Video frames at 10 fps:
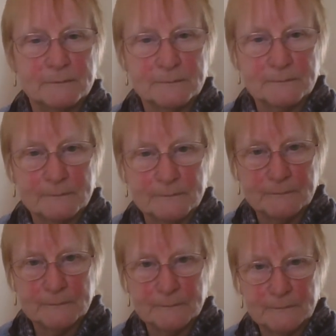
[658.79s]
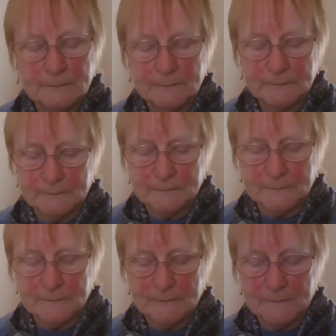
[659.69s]

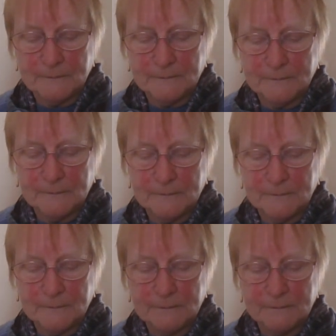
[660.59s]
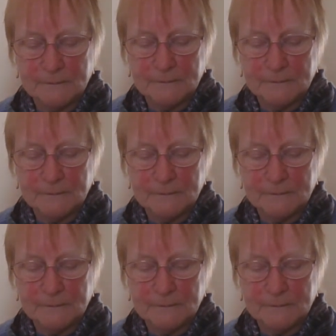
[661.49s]
(no one is talking)